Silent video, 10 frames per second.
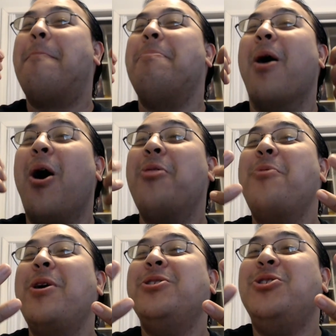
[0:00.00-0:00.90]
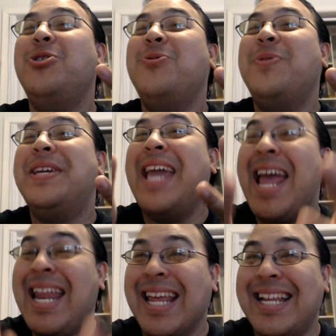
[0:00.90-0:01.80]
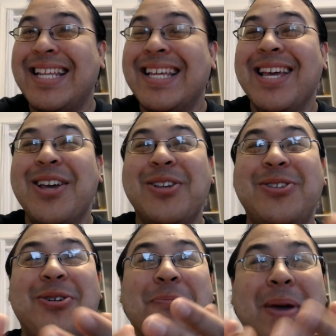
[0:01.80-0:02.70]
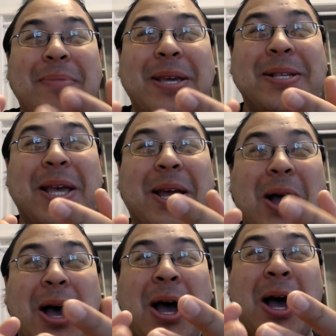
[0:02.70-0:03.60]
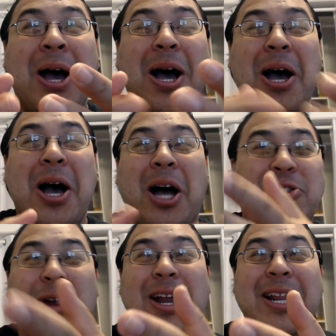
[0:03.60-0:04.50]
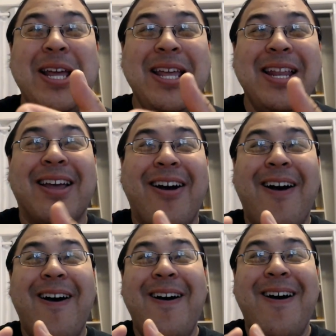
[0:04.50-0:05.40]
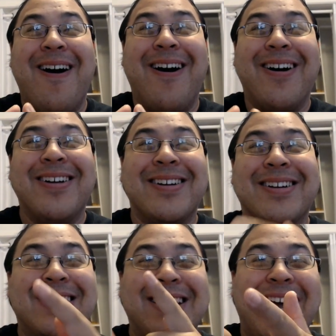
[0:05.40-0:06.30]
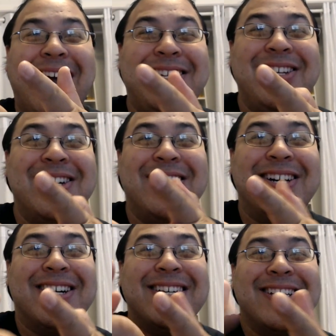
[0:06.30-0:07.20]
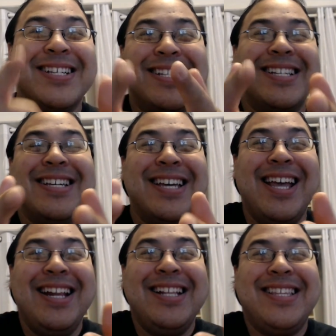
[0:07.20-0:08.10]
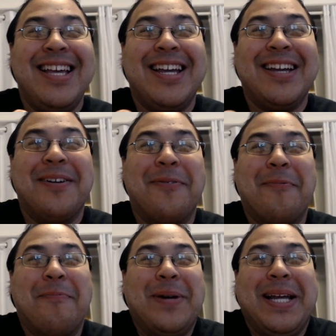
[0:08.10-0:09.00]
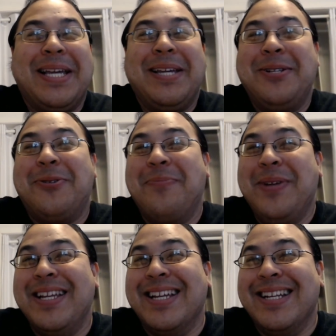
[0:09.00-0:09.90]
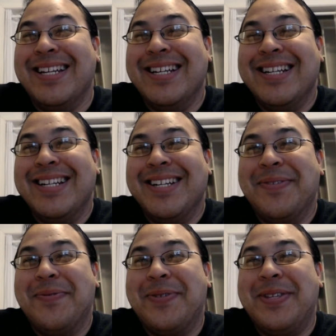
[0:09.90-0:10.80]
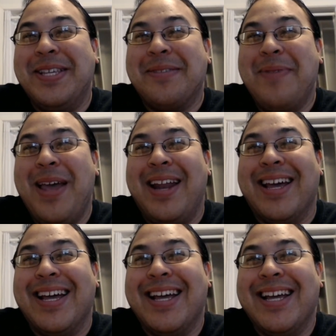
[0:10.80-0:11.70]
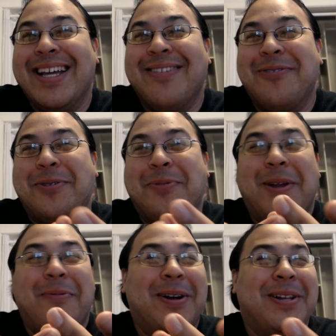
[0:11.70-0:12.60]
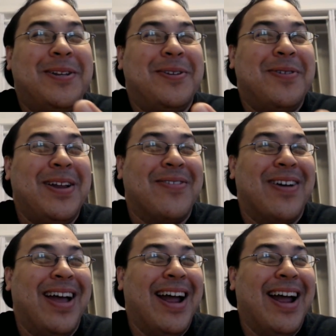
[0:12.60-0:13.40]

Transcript: Otherwise, you get it. So maybe he's like, I'll trade it in. Haha, gotcha. And it's like, but I killed your minion for 6 mana, which is what I wanted to do anyway.